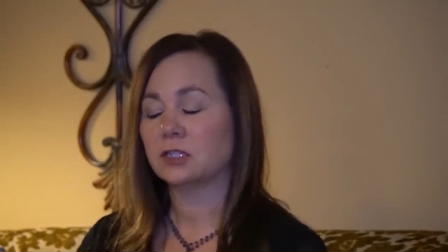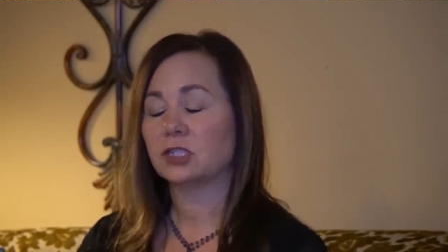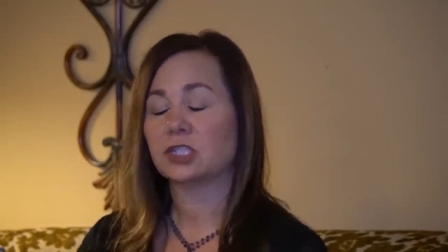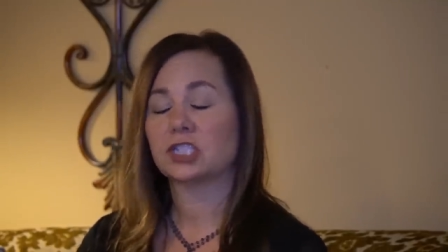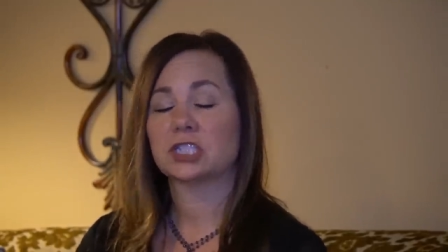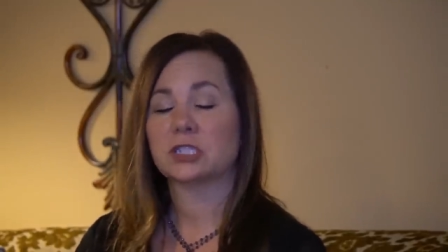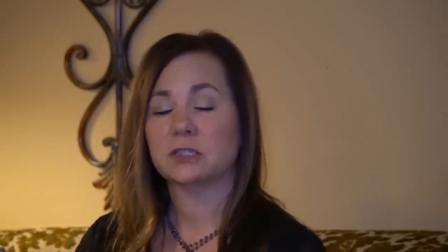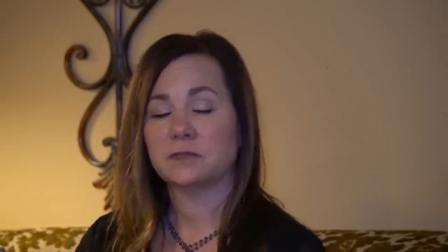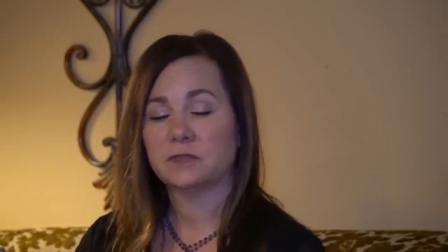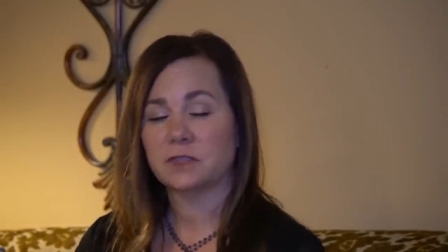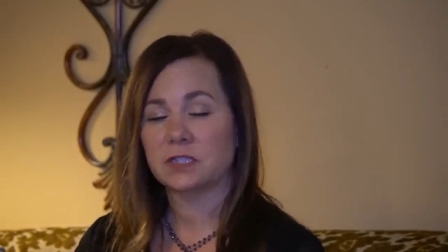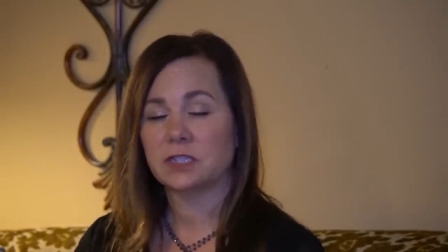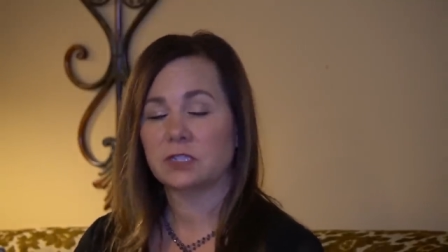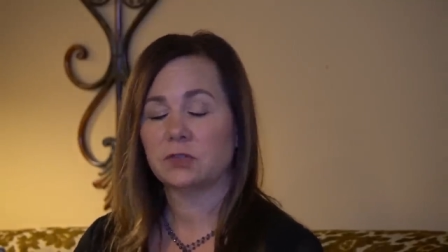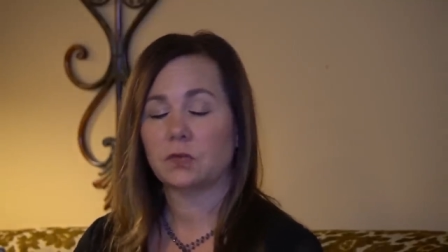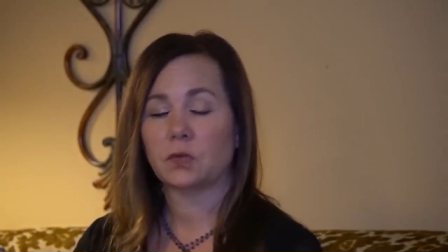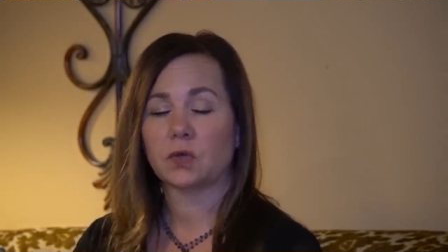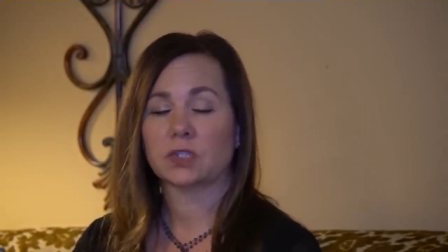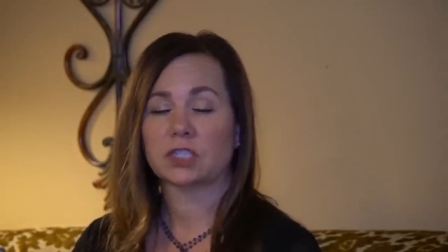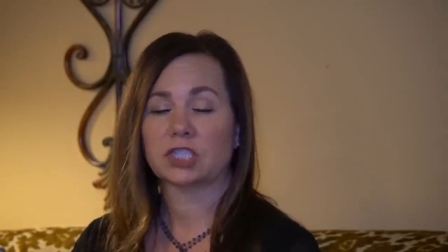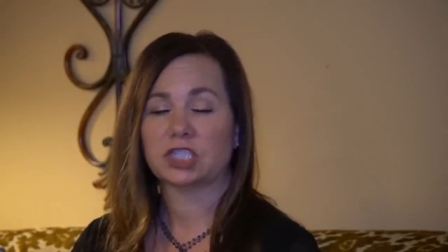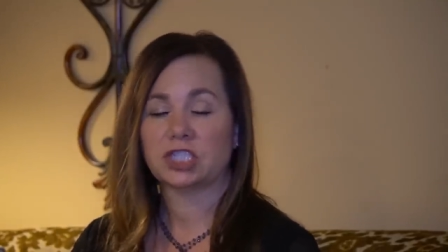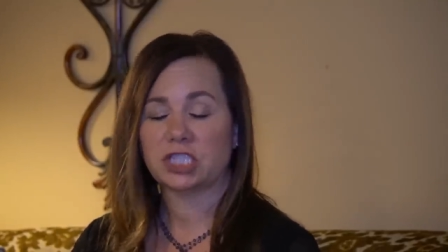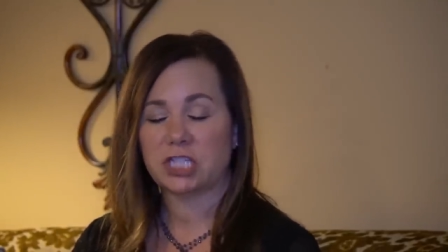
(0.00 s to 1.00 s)
shifted
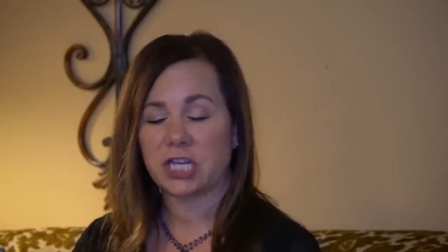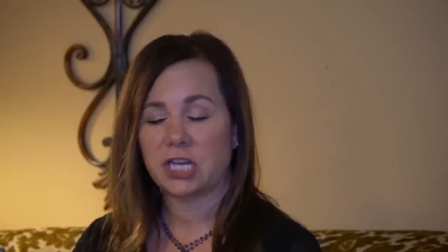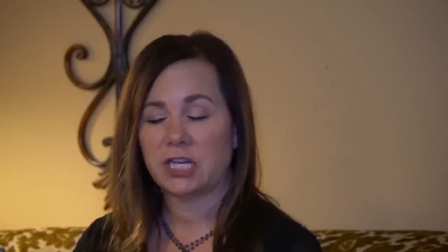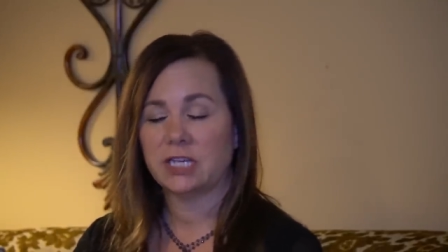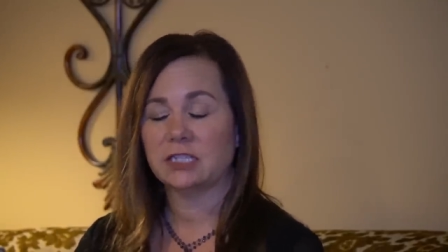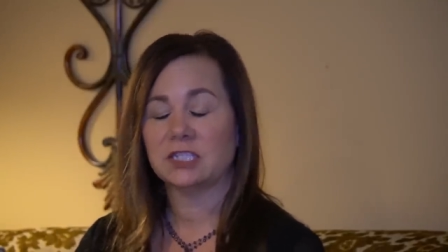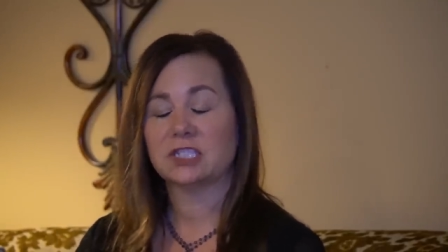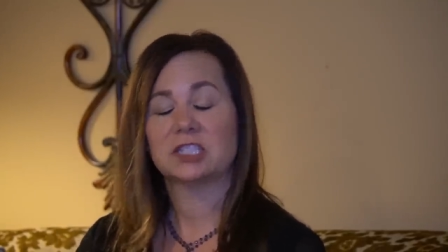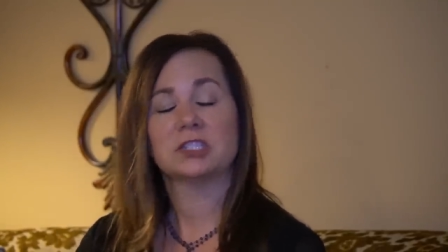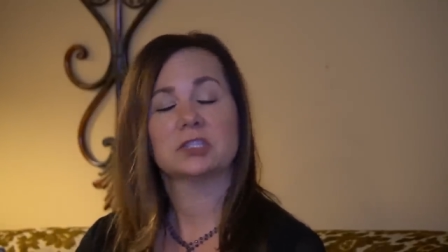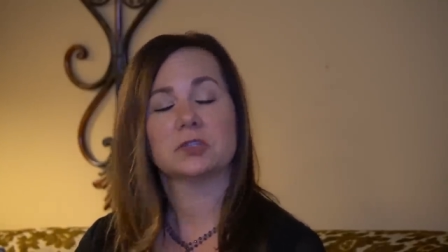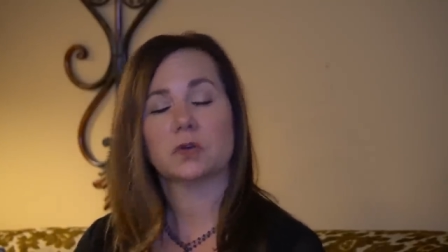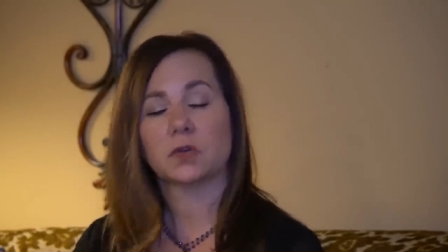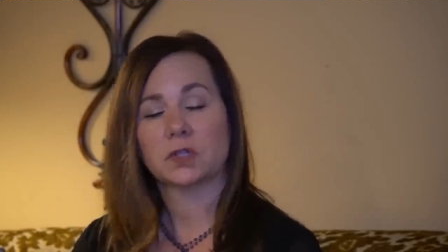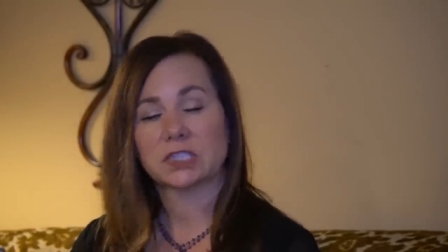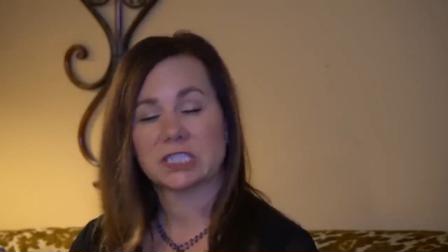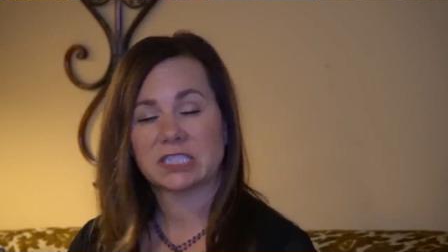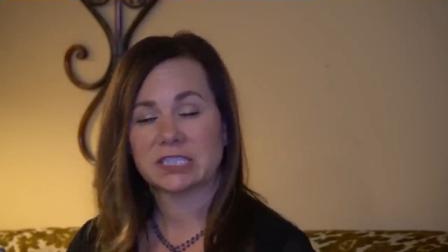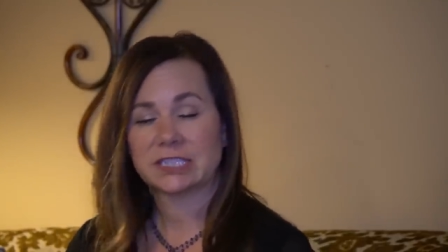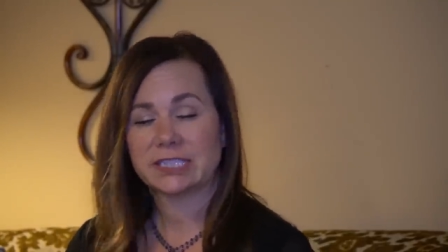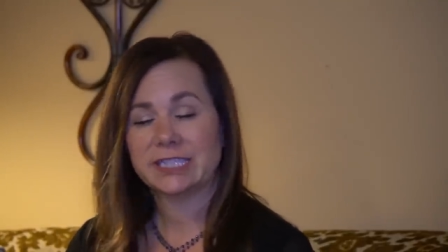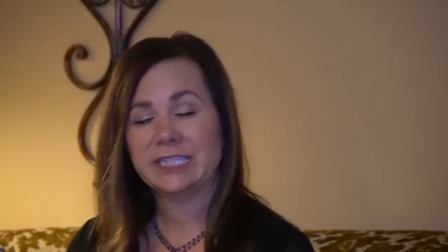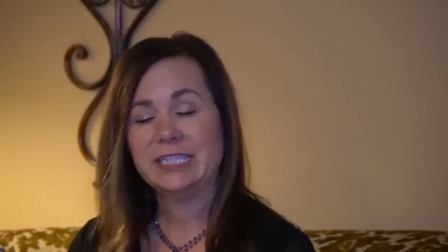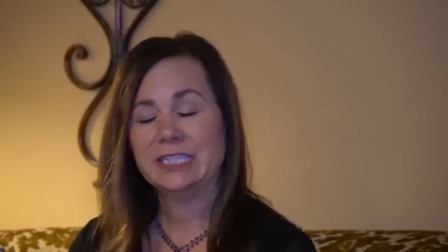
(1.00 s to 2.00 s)
or changed or
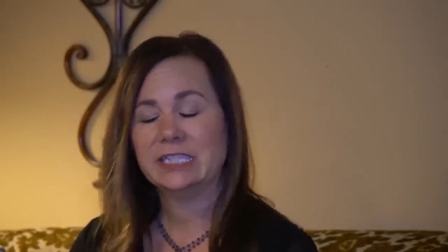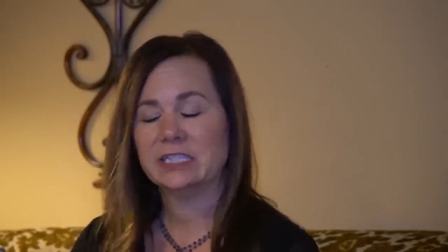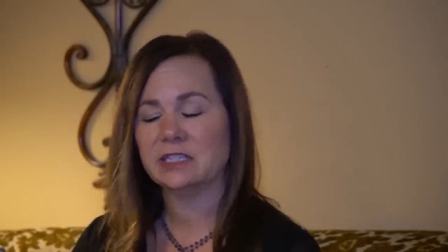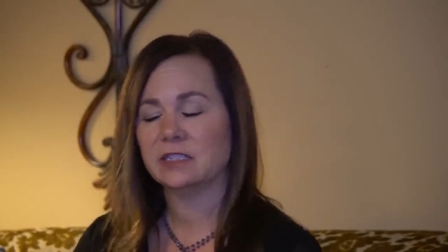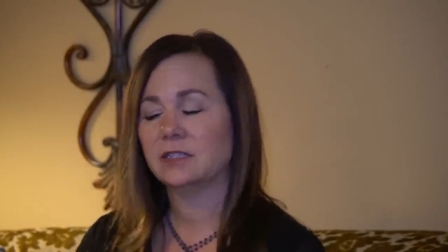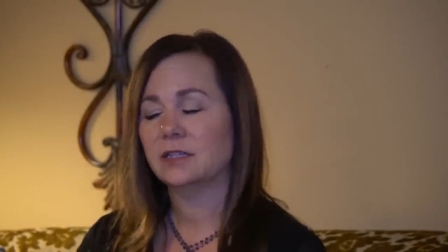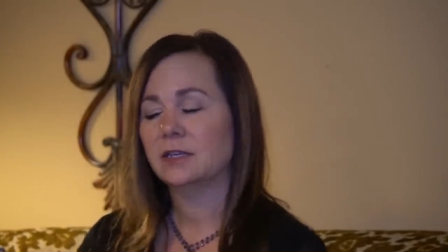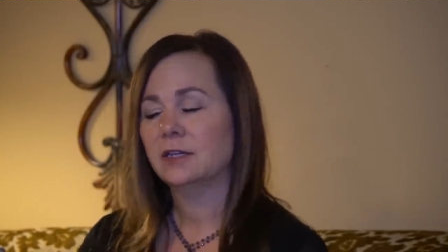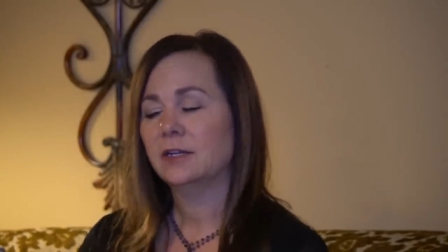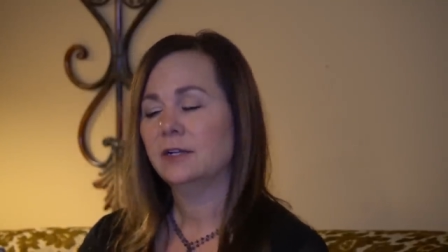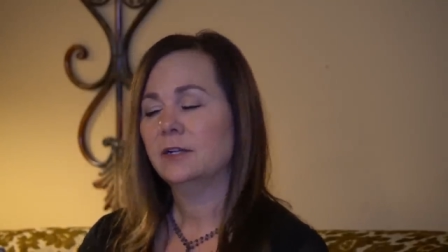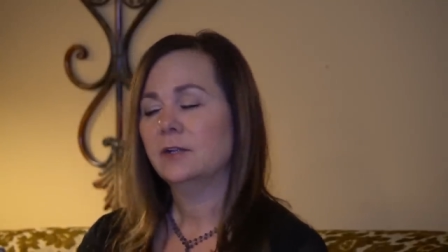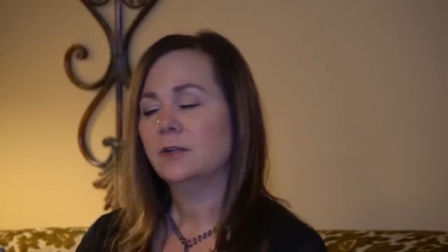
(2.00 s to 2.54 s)
deleted